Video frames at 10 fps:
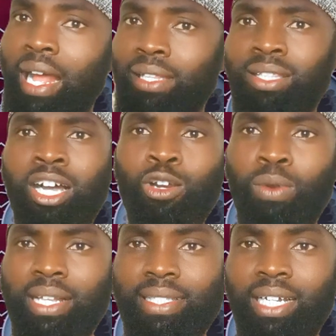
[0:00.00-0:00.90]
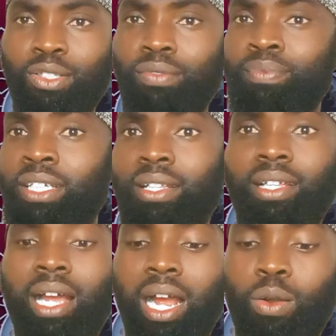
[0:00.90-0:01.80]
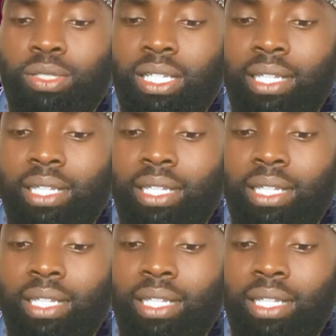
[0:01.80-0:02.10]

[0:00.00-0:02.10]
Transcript: Ad-daru wasi'atun, the house,